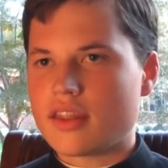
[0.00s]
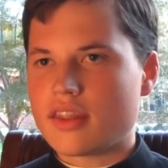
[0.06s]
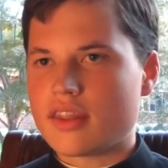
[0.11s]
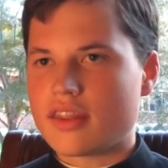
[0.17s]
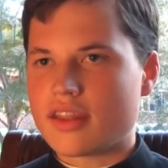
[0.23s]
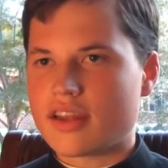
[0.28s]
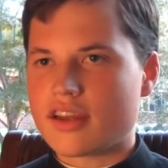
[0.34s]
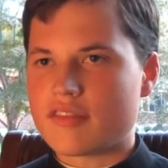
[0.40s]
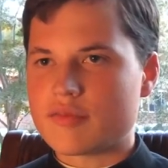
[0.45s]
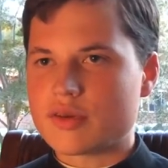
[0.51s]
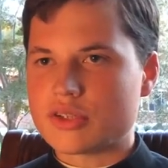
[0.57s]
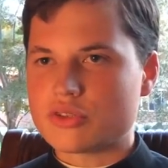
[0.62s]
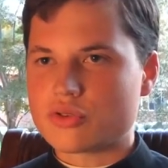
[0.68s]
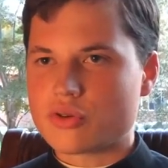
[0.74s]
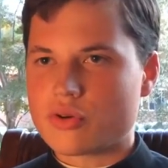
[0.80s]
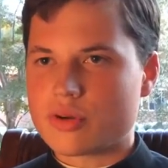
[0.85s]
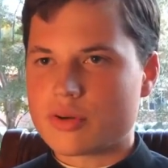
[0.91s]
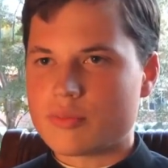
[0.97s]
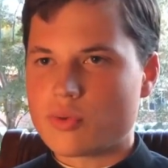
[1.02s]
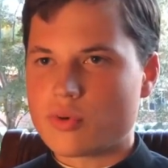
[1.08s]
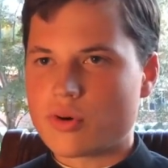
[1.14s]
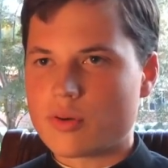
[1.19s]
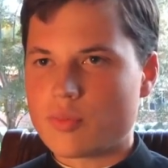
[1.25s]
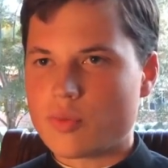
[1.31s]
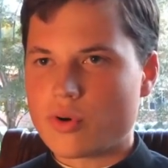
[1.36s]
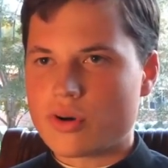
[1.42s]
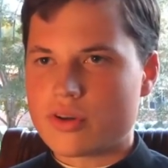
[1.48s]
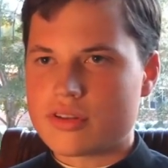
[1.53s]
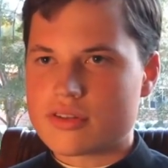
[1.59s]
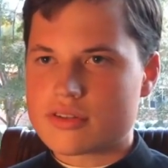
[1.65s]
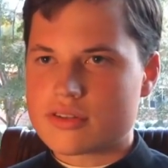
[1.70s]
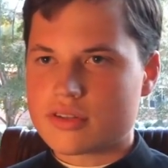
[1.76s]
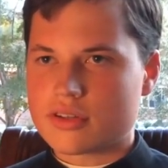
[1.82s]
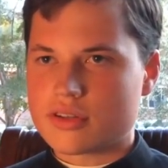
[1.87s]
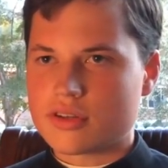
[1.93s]
that I've been growing more and more in
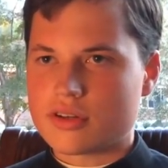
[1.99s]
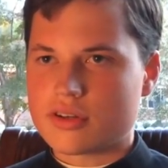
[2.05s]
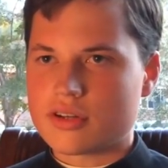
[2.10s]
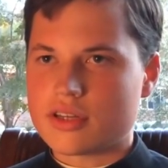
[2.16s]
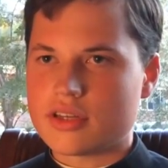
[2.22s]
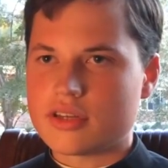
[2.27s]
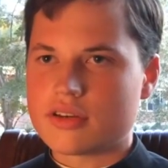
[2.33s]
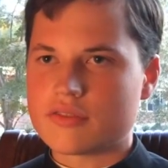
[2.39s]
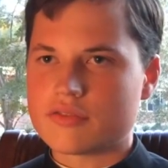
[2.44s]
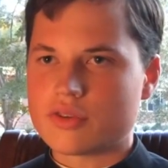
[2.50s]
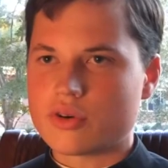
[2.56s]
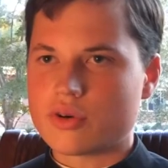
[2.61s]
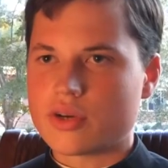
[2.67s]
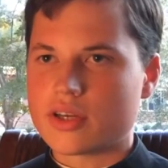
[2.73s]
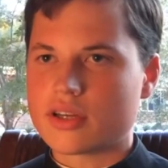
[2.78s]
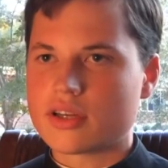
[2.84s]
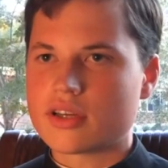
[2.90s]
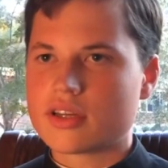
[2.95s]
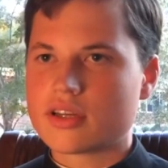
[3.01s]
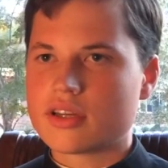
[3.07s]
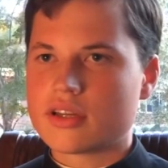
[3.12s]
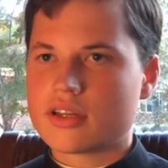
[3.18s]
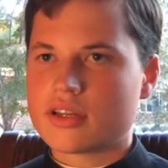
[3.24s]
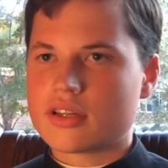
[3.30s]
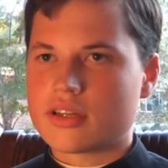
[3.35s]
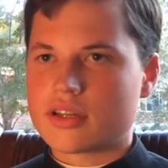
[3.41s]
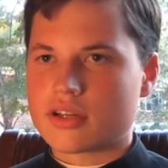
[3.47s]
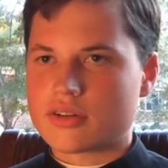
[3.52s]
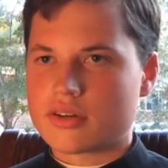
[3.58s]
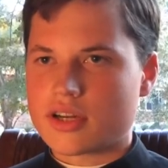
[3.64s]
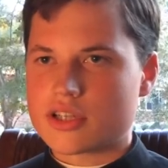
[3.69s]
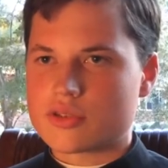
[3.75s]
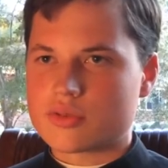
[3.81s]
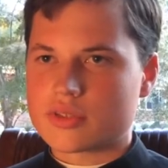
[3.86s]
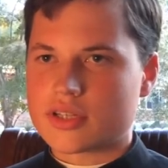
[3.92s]
this security of knowing that
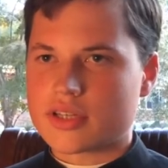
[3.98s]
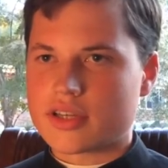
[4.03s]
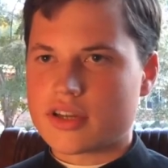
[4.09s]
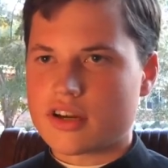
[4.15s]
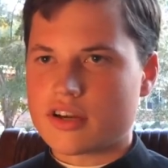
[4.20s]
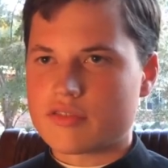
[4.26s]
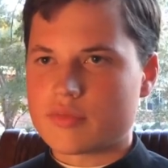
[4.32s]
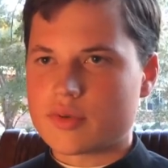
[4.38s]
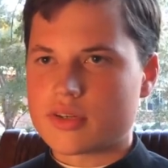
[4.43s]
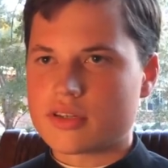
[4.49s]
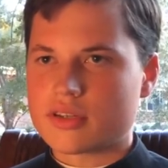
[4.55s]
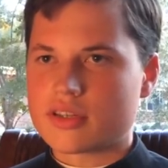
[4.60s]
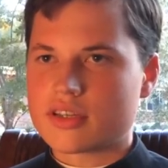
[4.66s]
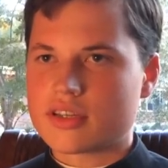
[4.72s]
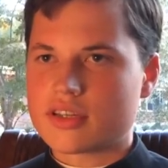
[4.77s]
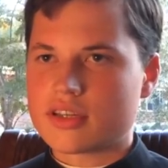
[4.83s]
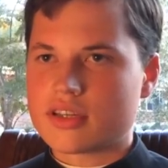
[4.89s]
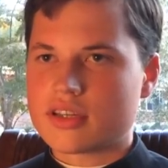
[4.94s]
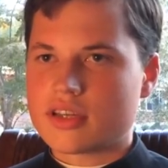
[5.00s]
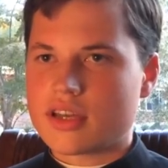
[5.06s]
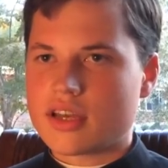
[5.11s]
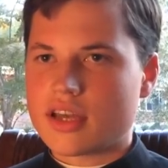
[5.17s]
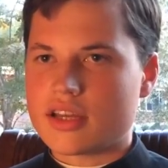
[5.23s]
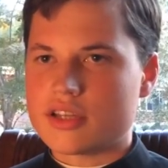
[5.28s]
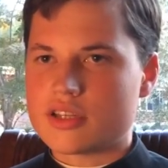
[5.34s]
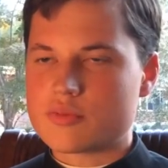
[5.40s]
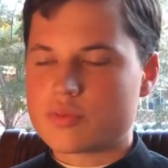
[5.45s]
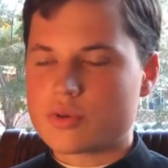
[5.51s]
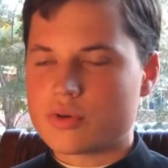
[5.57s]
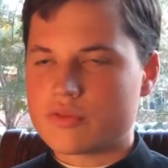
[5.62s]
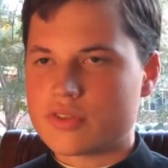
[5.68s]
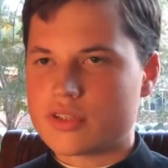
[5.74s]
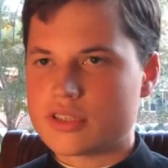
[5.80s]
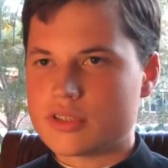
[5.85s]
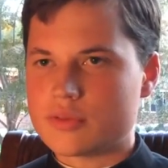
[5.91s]
Christ will take care of me. And he's
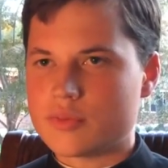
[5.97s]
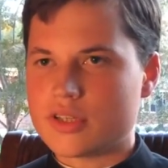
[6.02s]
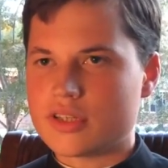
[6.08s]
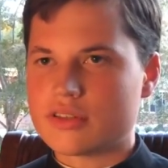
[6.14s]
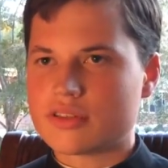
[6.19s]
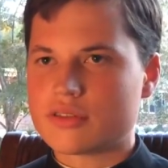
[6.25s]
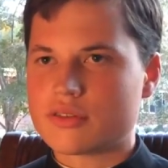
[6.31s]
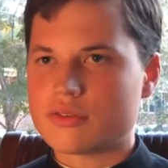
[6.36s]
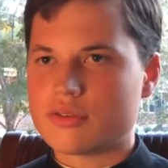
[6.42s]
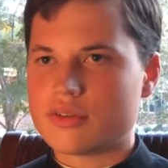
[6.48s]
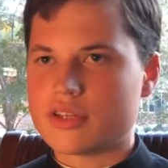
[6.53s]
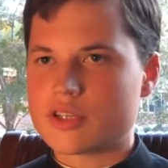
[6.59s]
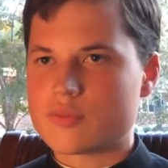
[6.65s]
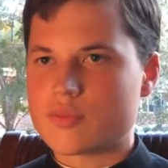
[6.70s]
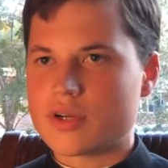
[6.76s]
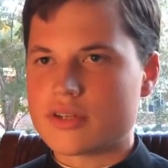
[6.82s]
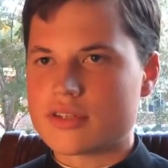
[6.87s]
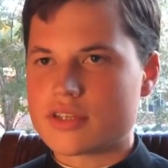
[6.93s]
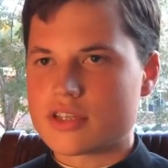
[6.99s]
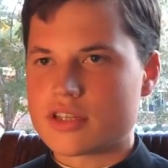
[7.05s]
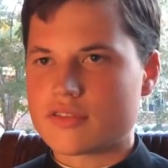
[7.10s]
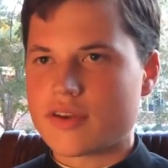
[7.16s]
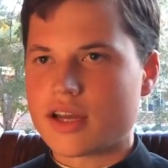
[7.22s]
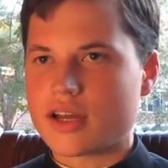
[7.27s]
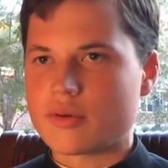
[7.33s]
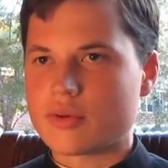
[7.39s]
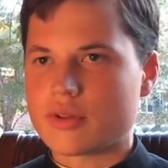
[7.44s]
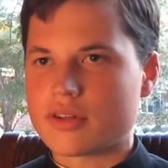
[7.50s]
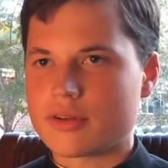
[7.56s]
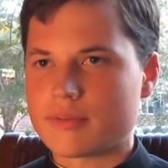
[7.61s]
proven it to me through the experiences I've had with